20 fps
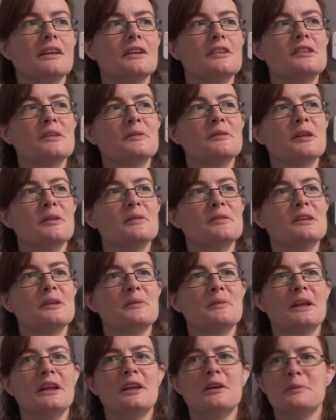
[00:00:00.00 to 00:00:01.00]
sometimes
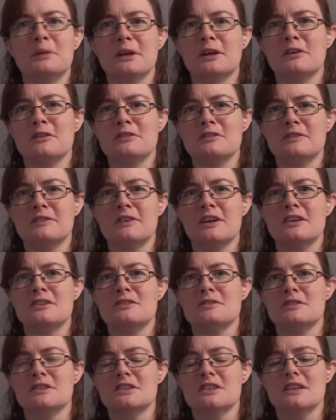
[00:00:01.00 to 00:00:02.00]
can be a little bit
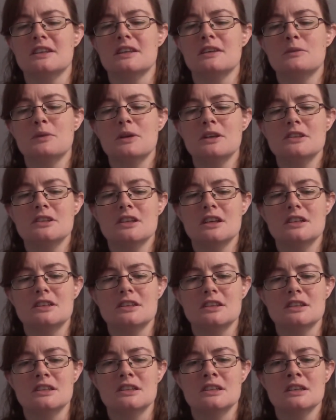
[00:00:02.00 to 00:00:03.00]
controversial is I think when
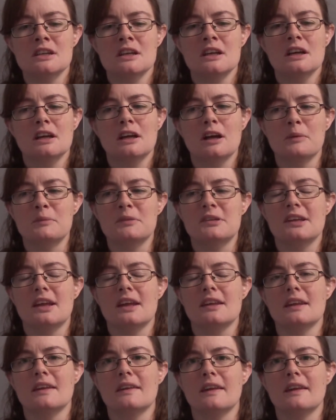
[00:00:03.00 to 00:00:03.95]
churches come together,